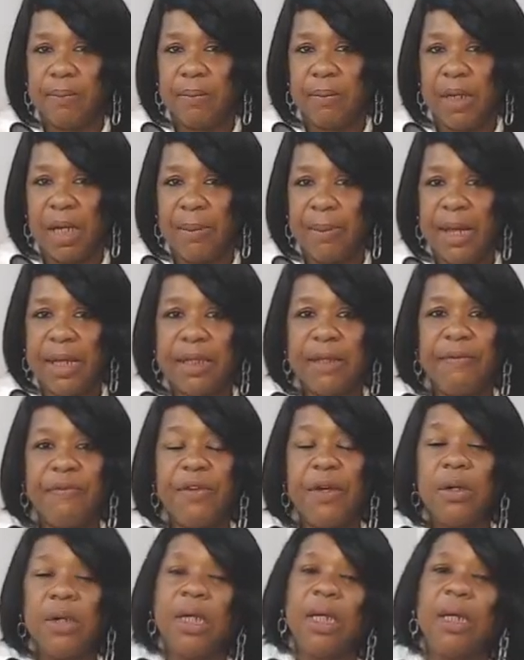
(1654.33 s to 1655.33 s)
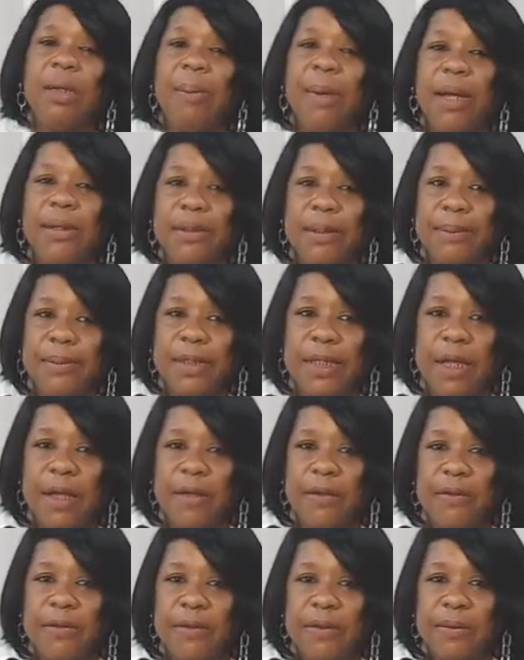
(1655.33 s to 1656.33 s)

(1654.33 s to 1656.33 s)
and make them feel good about themselves.